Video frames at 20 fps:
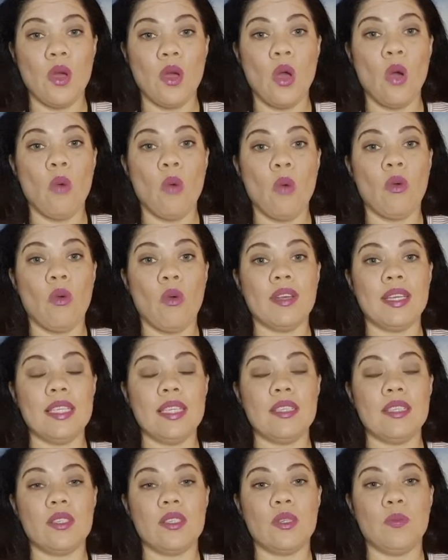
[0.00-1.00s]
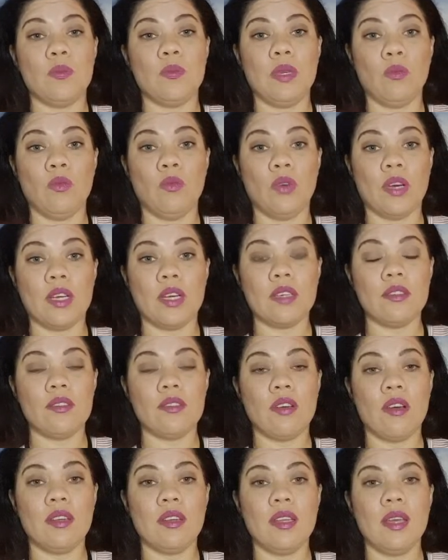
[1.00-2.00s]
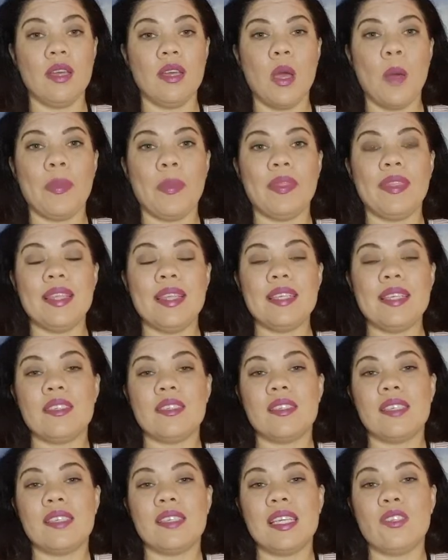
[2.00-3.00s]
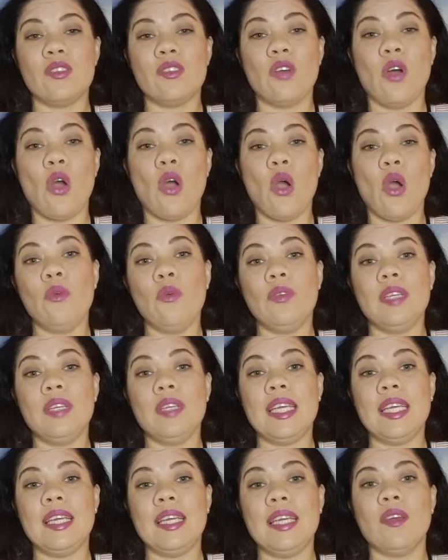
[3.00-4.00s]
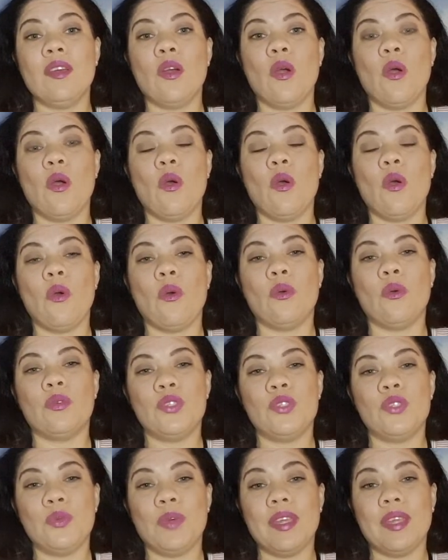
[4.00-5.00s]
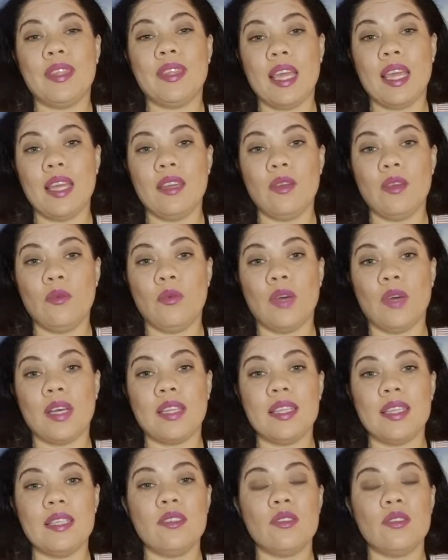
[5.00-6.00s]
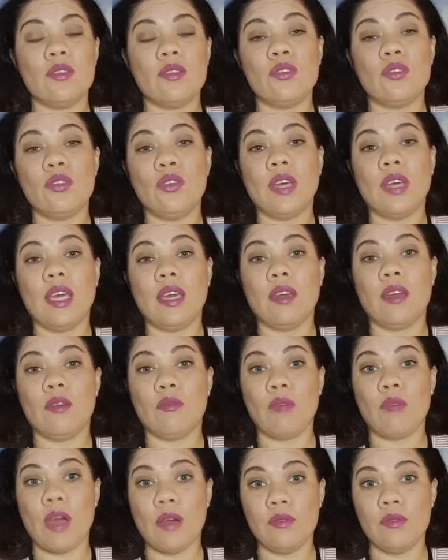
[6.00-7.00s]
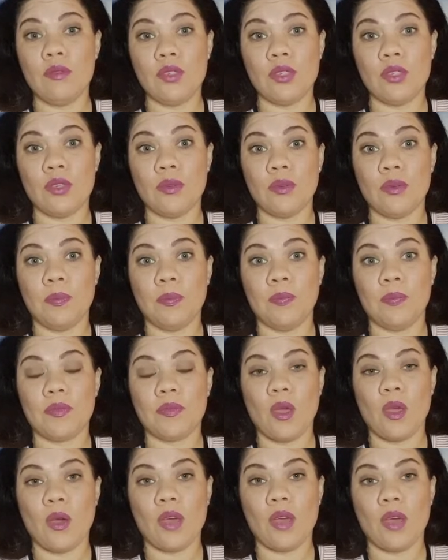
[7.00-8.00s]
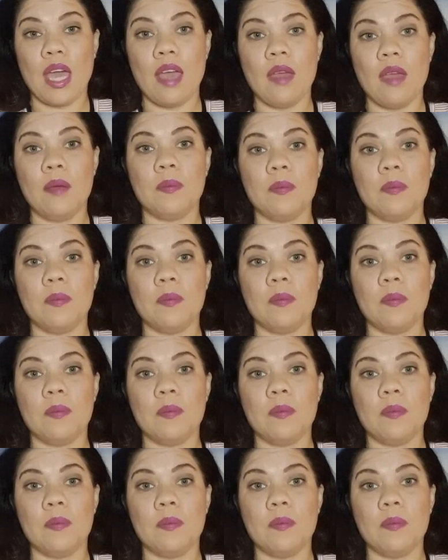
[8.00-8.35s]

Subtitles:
what needs to be worked on. But this is not only doing the inner work, this is also looking around you, okay?